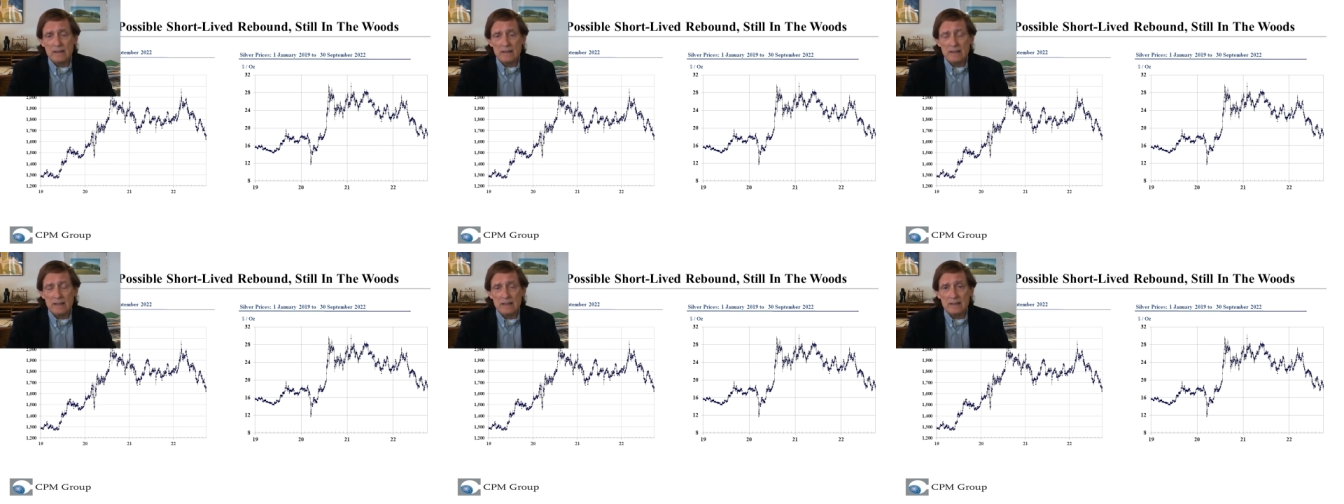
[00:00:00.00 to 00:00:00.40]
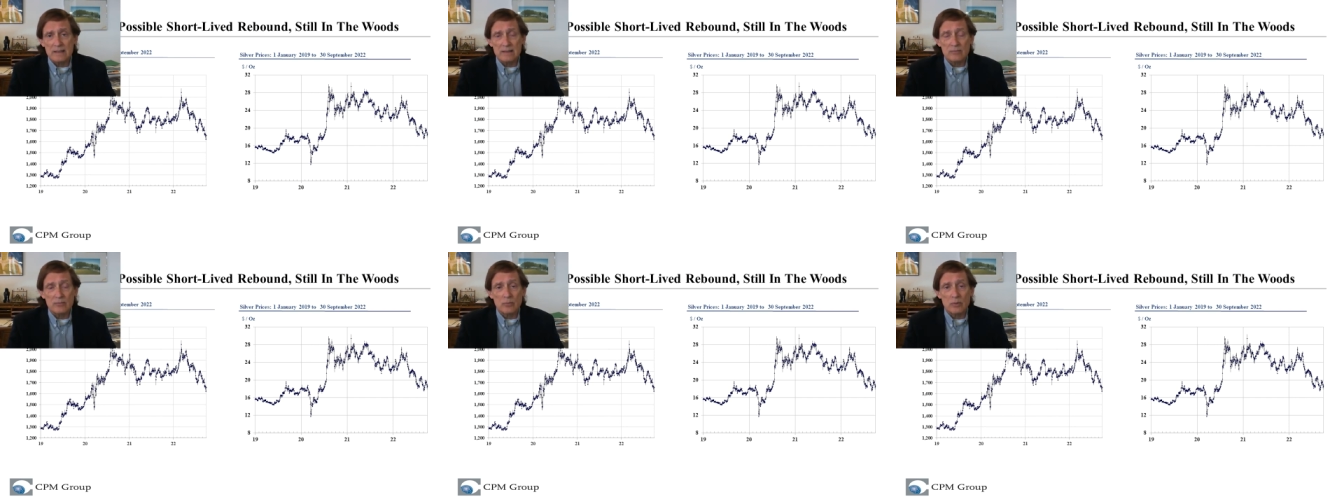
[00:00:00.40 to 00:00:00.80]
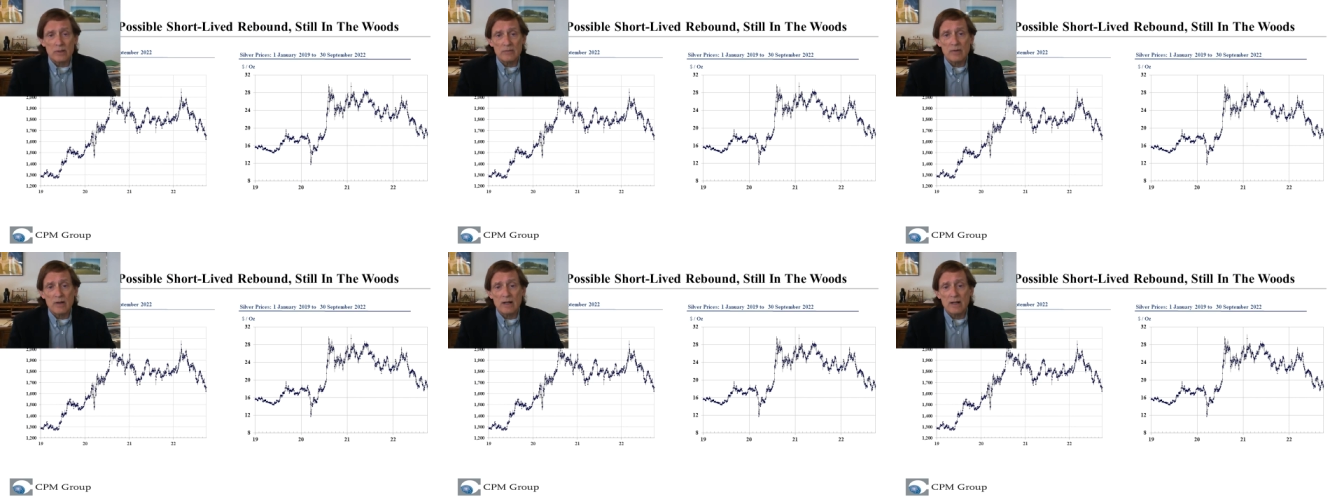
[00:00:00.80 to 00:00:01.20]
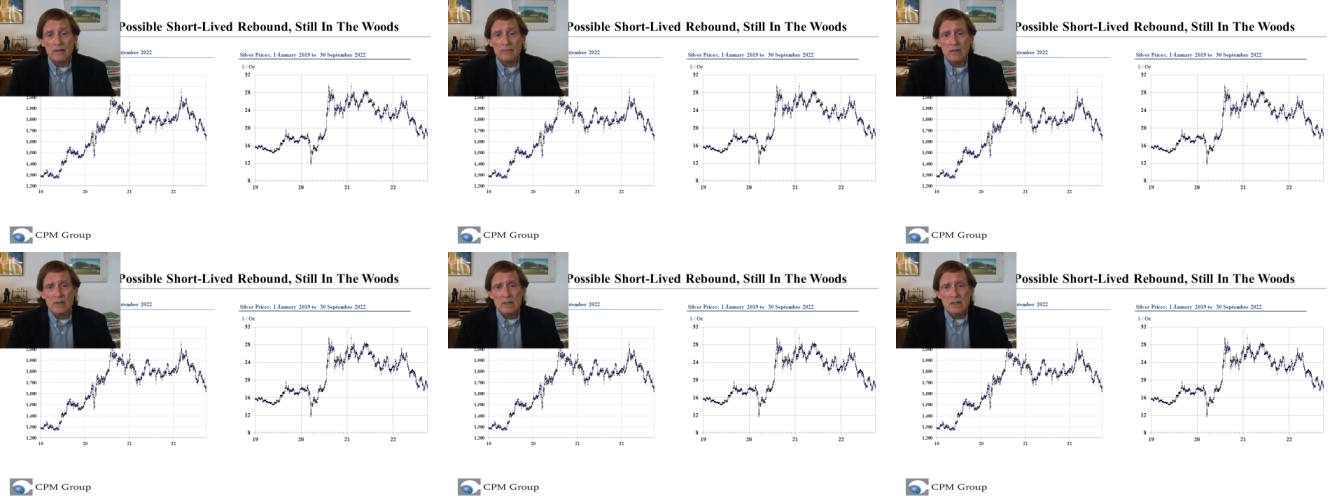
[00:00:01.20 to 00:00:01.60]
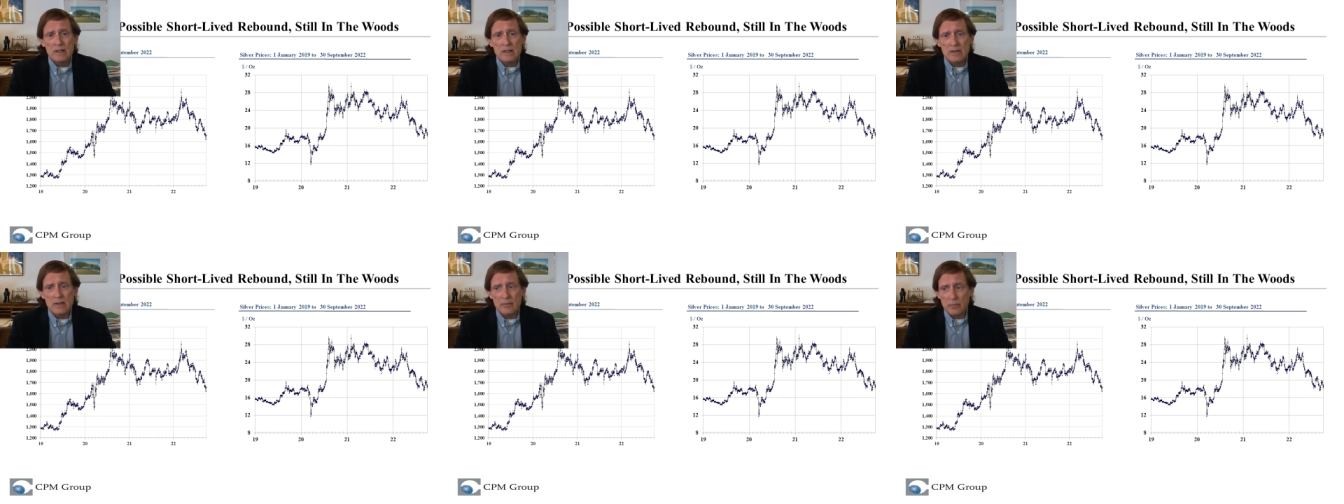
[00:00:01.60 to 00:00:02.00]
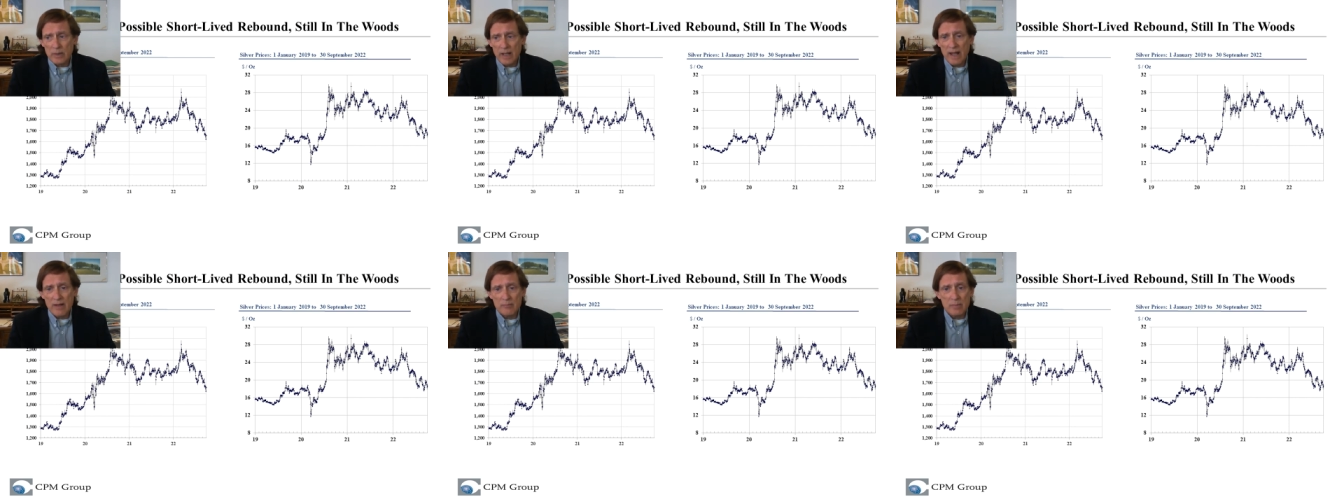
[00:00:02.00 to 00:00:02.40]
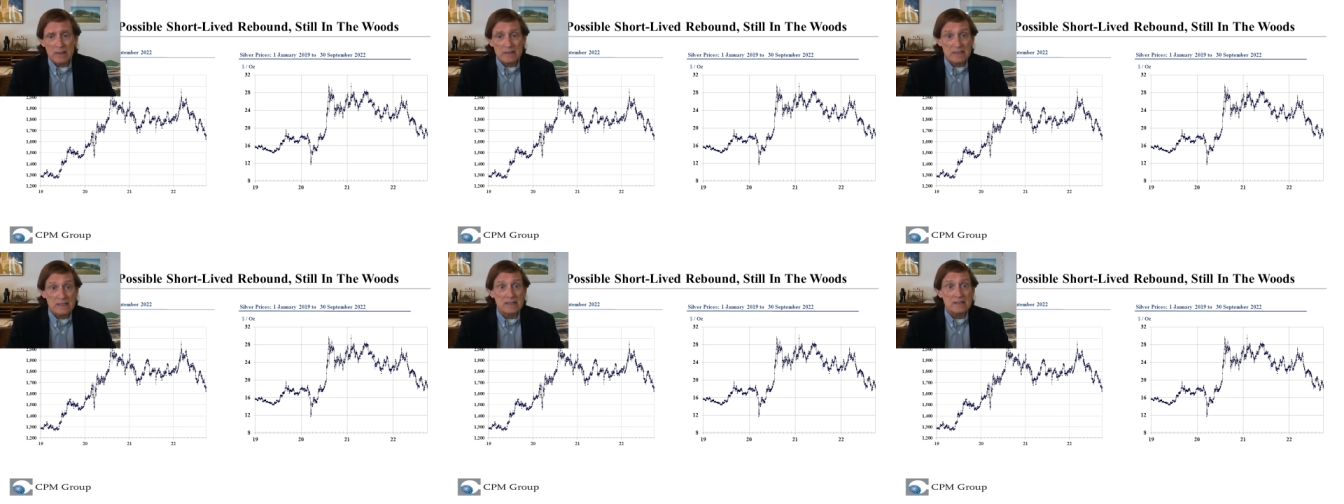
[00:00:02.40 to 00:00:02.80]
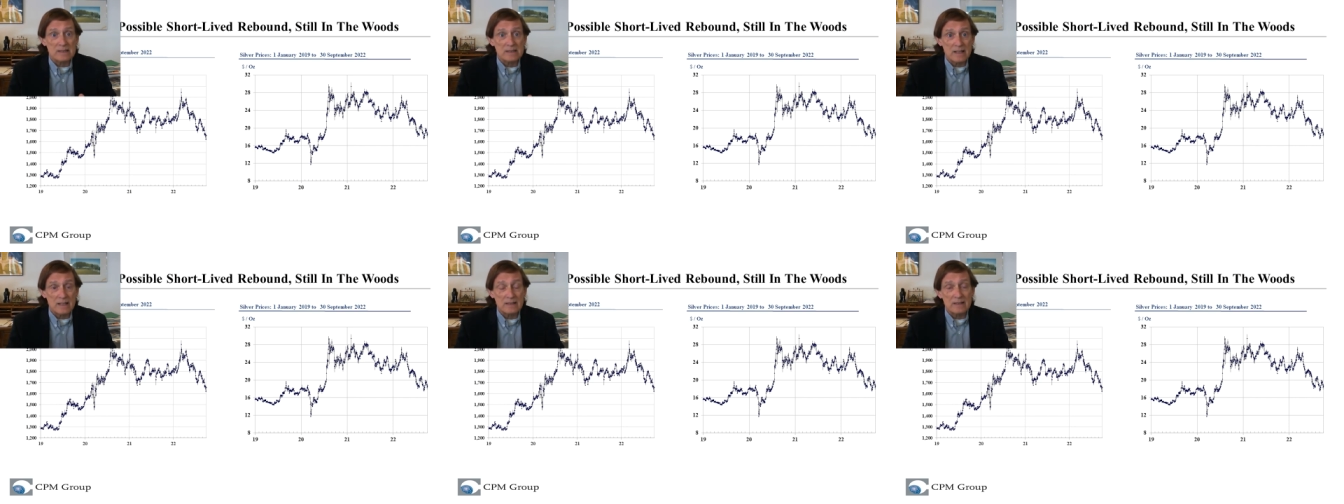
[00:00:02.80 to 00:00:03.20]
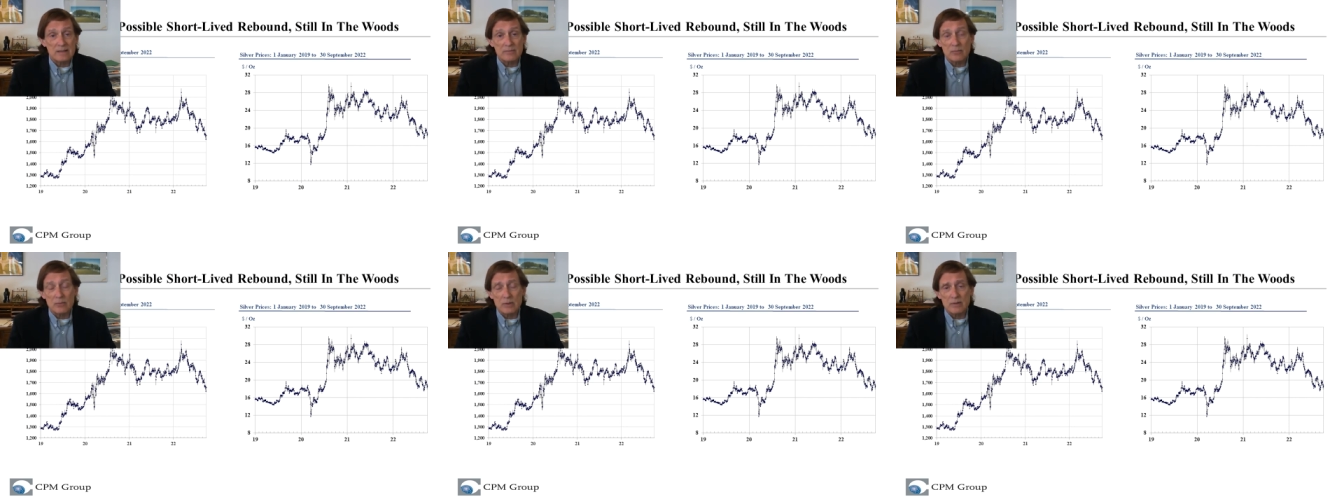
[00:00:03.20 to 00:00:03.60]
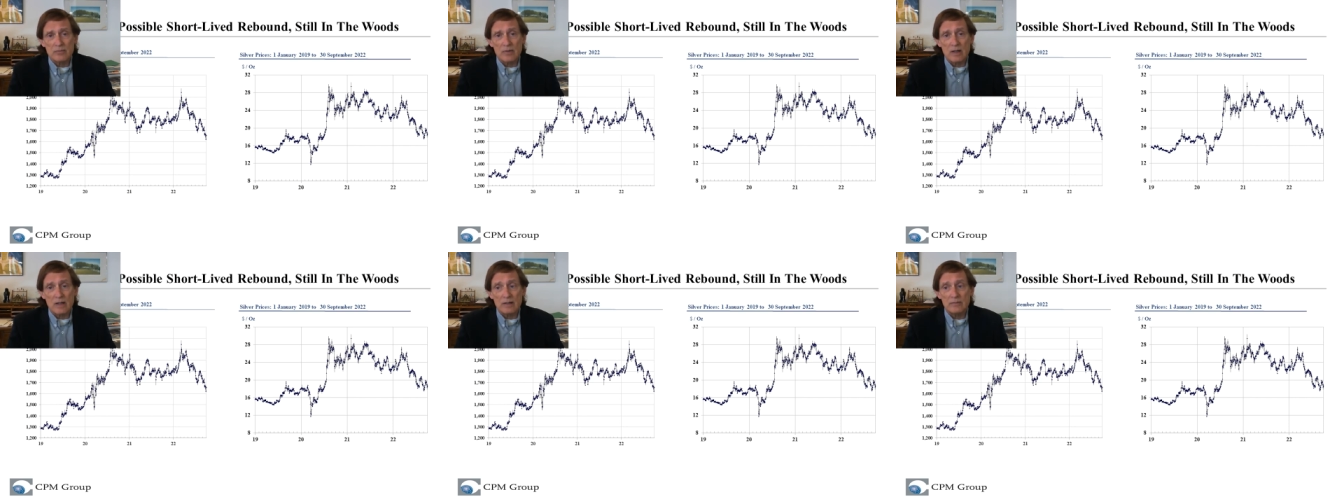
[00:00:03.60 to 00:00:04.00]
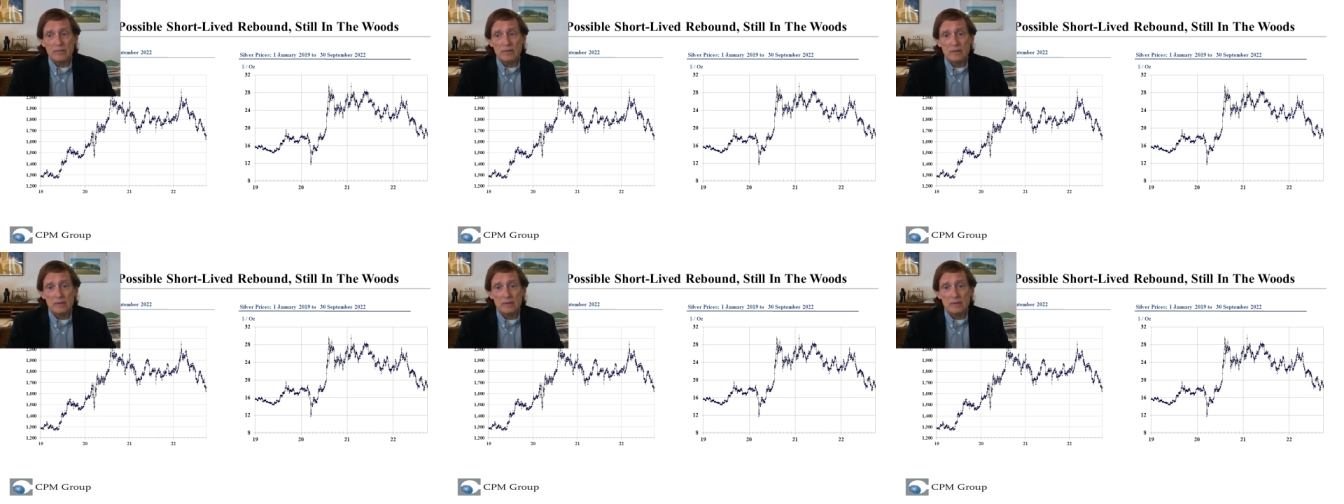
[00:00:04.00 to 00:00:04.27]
in nineteen forty-five than we have been since nineteen forty-five.